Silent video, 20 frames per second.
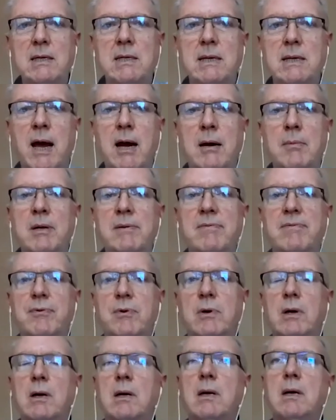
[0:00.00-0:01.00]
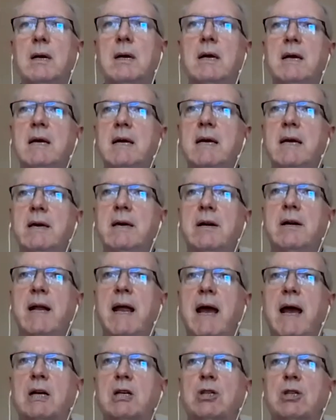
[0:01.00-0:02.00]
Endowment for
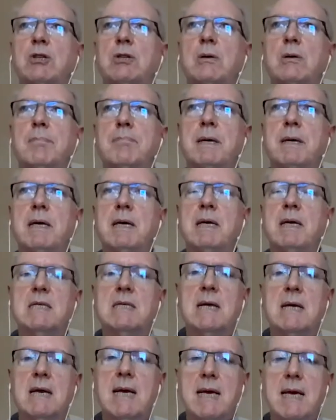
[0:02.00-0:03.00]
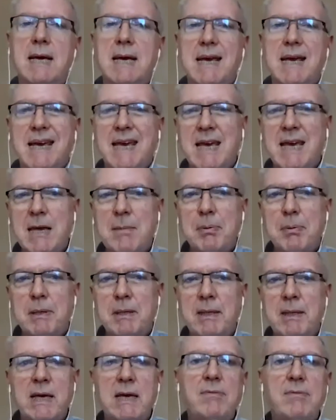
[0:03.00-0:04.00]
International Peace. He
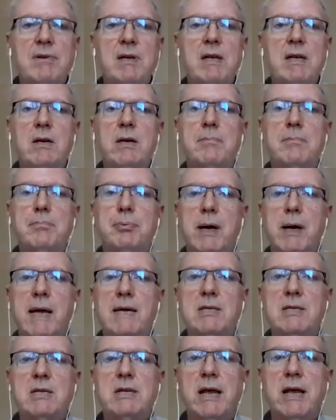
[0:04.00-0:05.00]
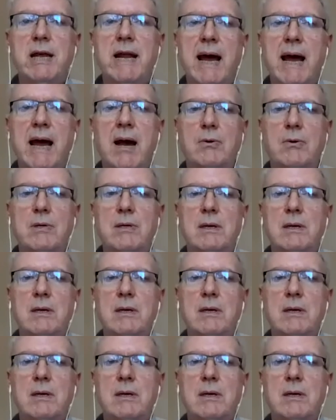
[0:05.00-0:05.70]
believed he could brazen it out